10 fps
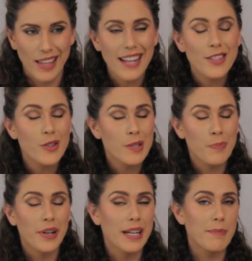The answer is
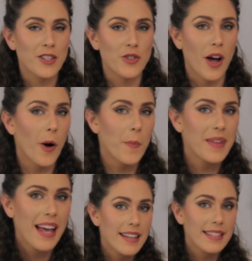pretty much no.
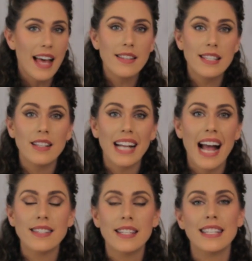Salicylic
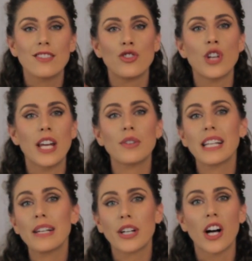acid is
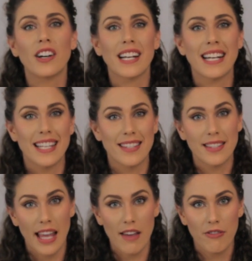generally regarded as
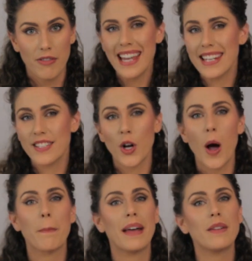safe. It is a
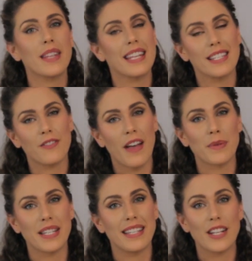compound that is
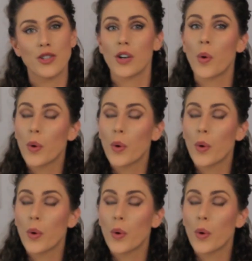found in nature